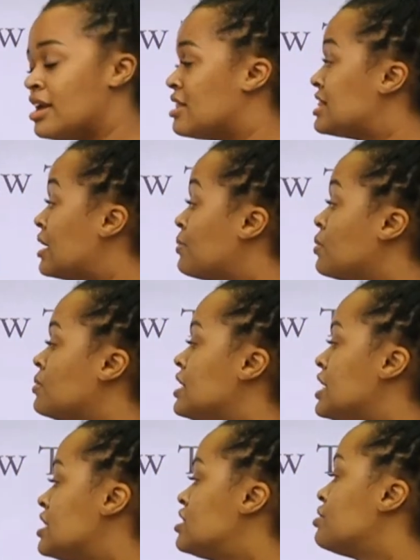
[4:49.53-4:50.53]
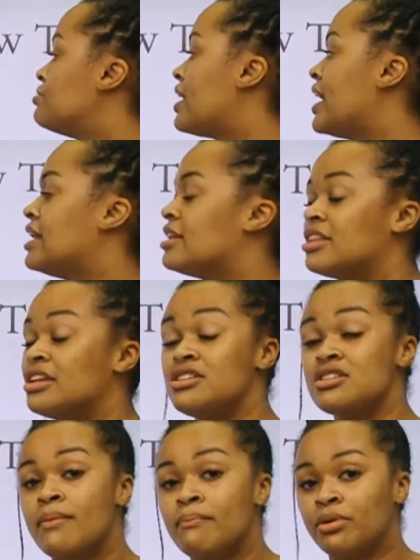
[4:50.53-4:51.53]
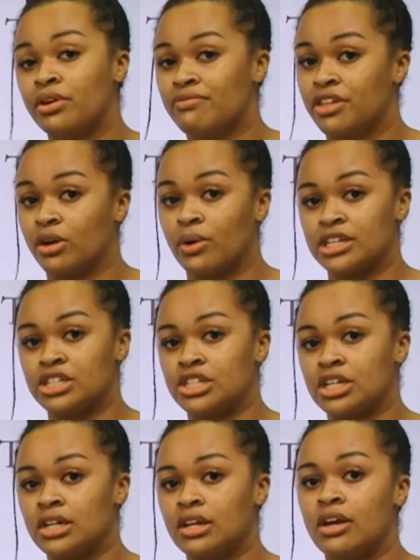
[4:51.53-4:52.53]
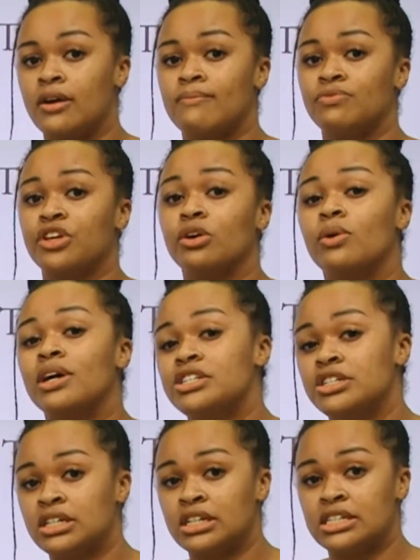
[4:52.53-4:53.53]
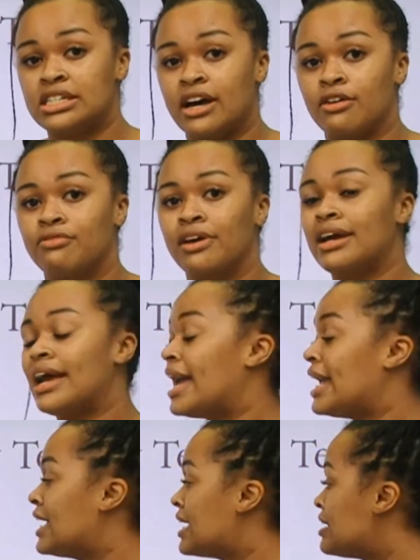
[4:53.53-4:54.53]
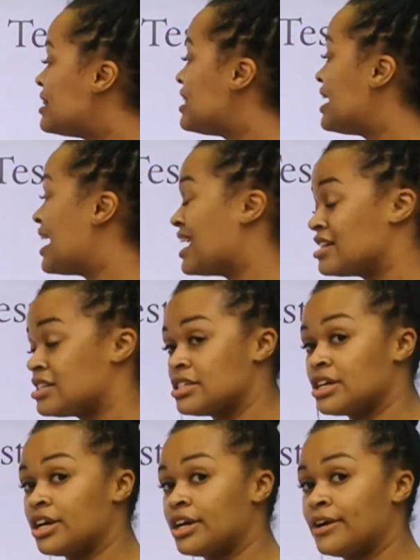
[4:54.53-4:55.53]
They will need to write the number of the question itself, and the answer.